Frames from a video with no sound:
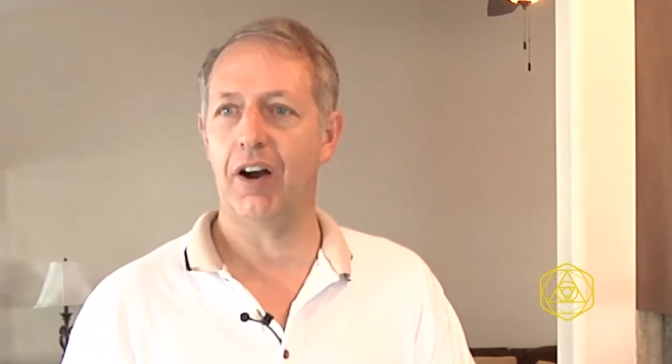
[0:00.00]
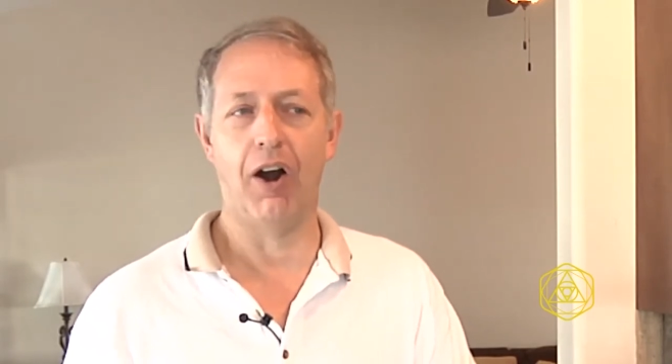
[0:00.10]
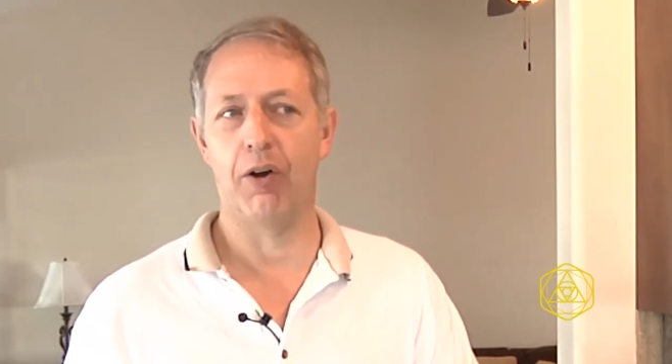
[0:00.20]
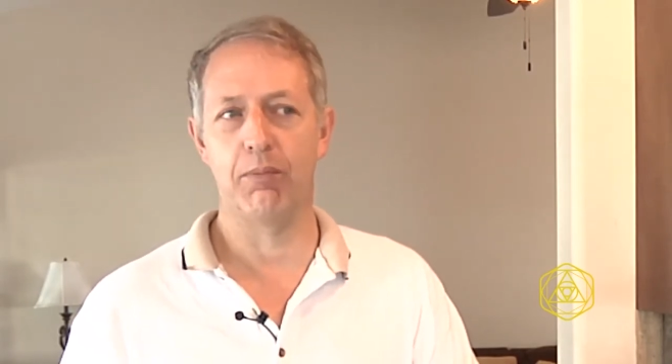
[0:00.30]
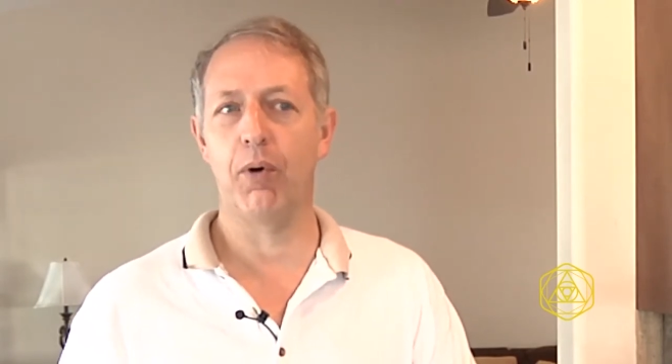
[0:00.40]

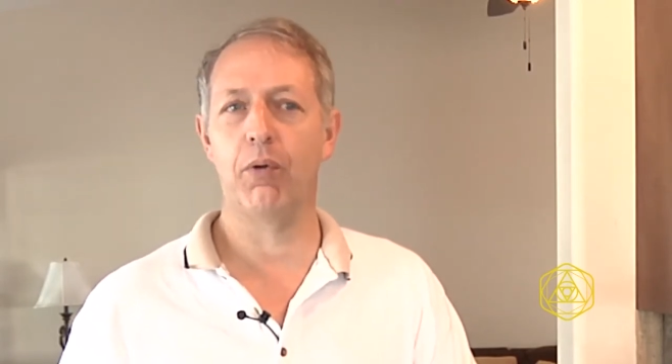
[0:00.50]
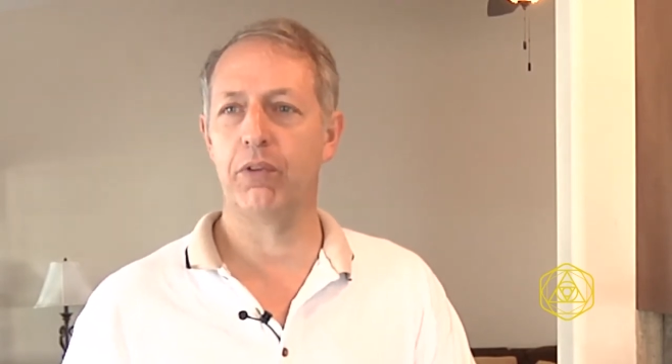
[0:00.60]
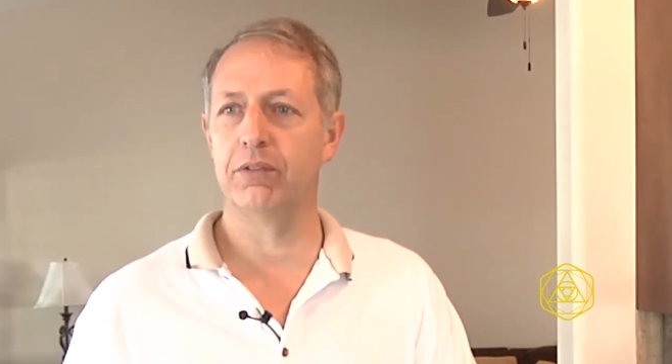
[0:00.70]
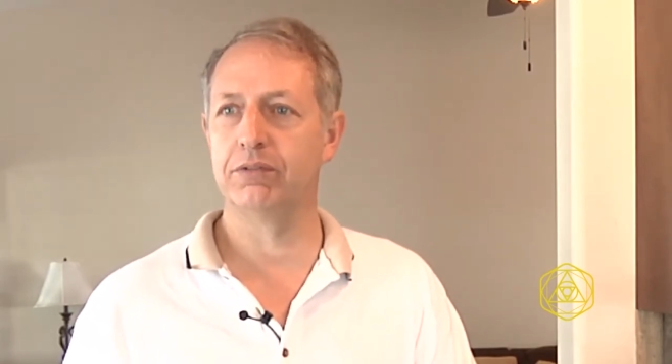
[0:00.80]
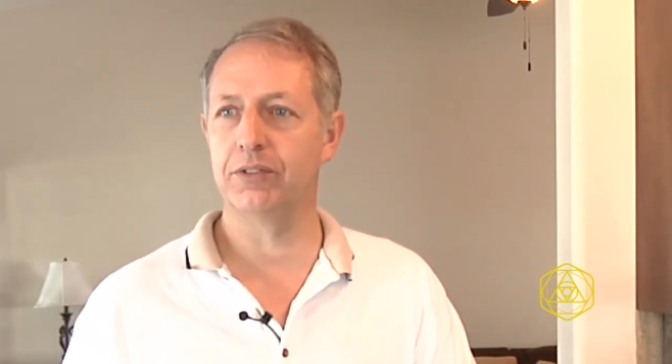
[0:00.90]
are
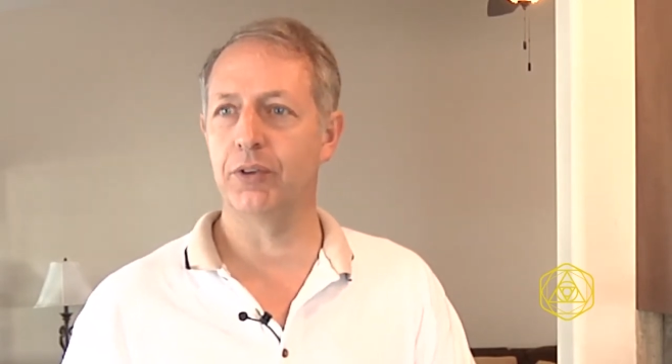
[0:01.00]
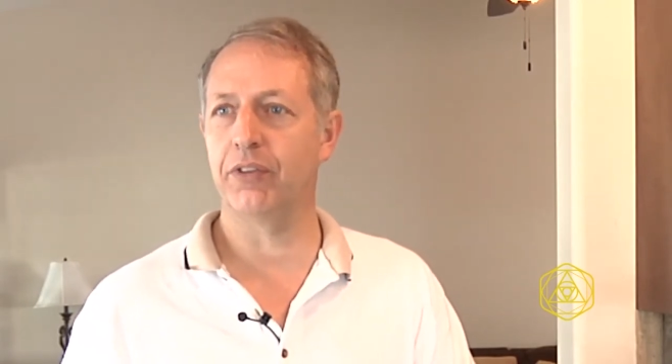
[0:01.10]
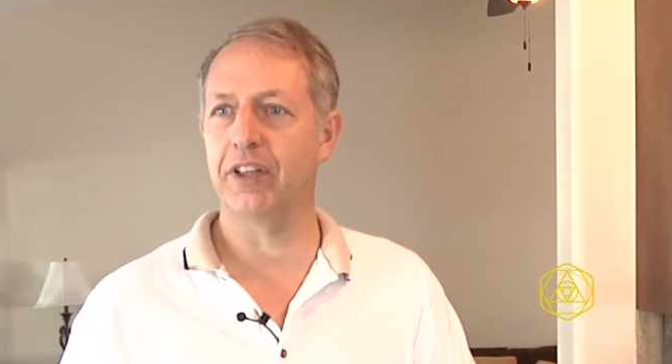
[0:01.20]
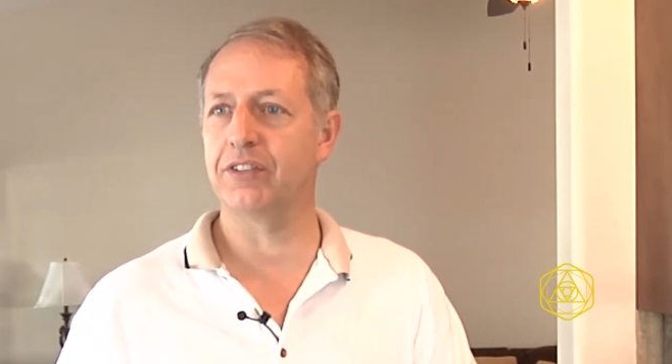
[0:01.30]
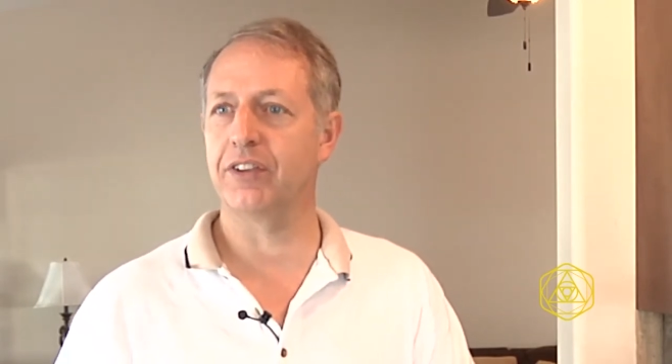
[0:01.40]
both two
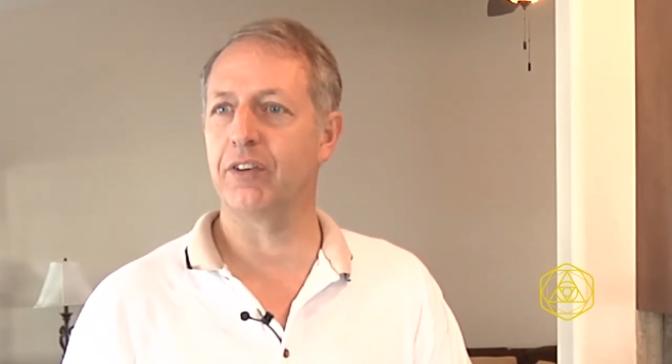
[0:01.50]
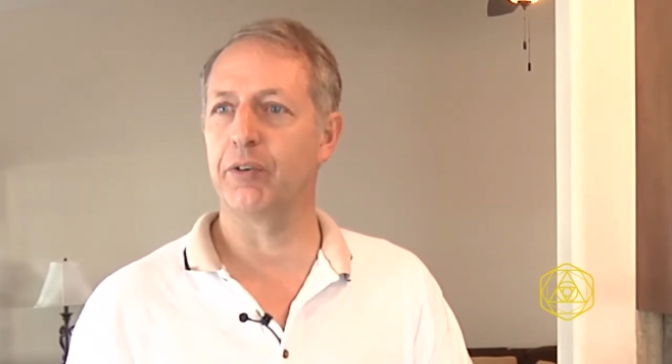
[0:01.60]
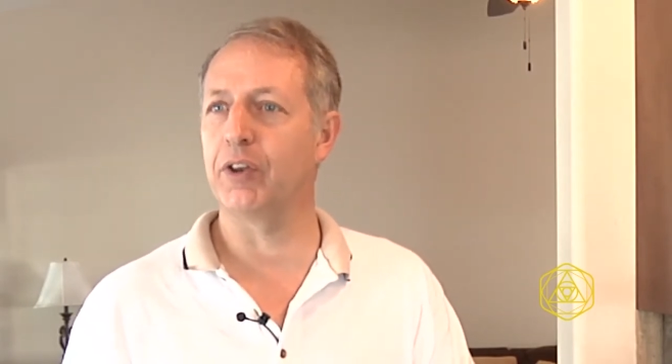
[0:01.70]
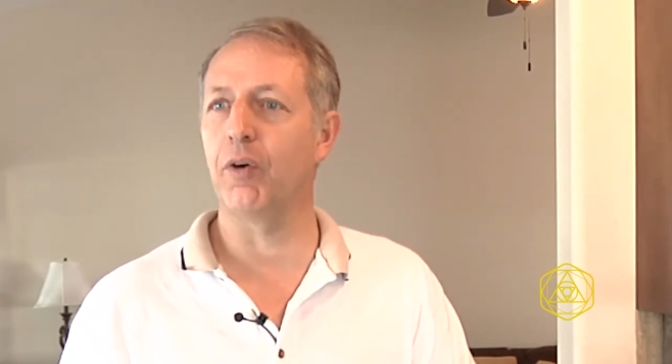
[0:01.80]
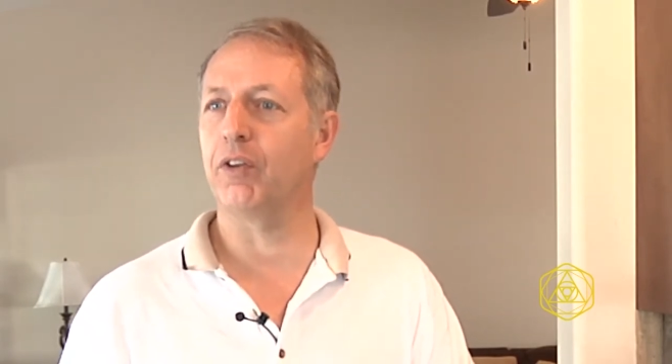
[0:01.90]
things that
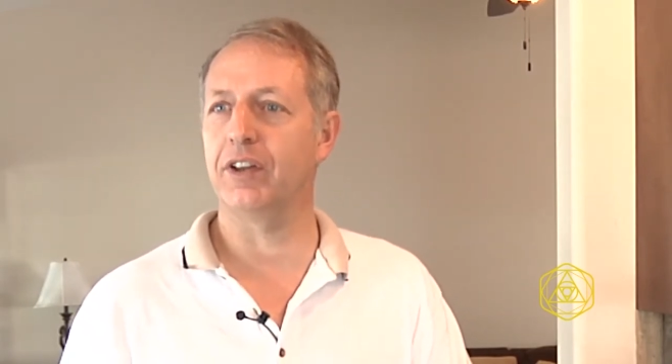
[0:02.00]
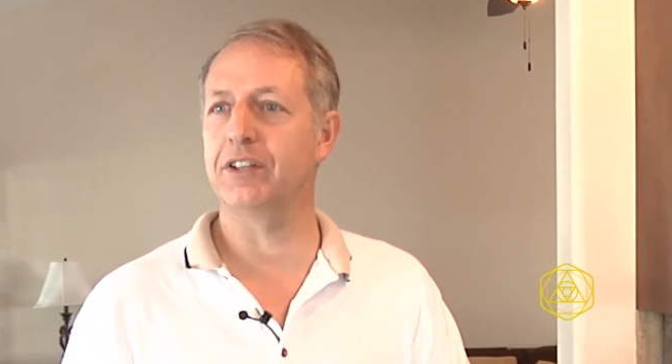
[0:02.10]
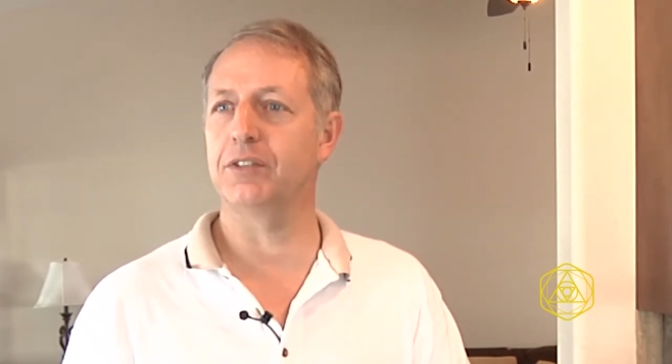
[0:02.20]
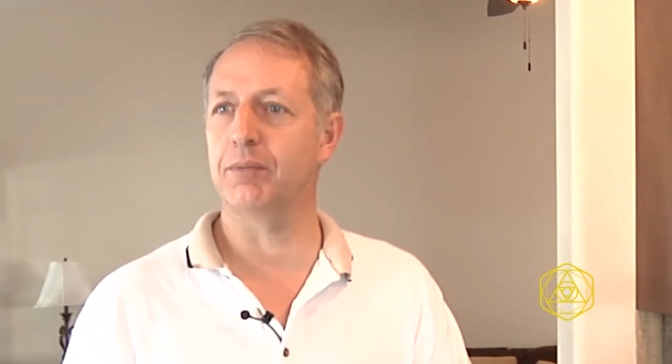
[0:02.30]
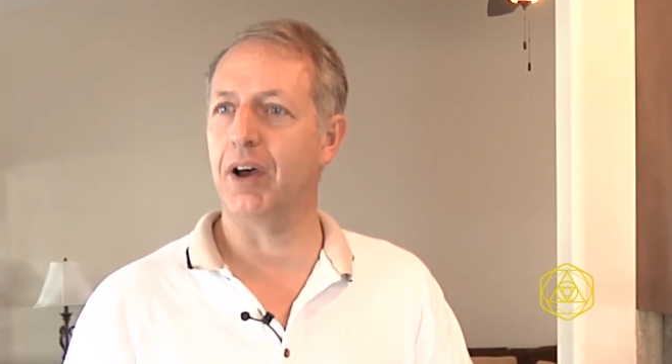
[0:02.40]
we know the
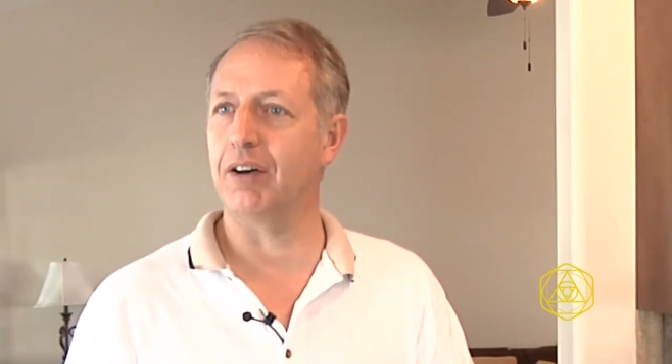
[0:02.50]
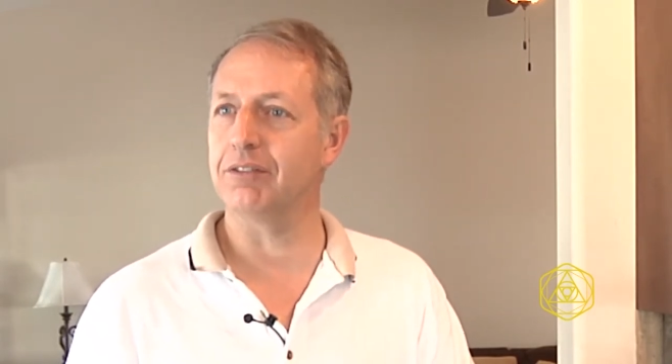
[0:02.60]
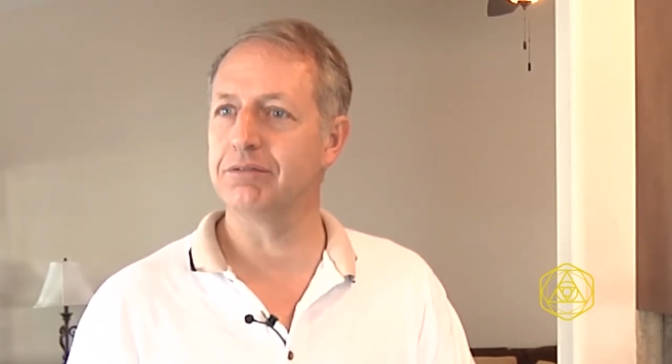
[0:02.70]
least about.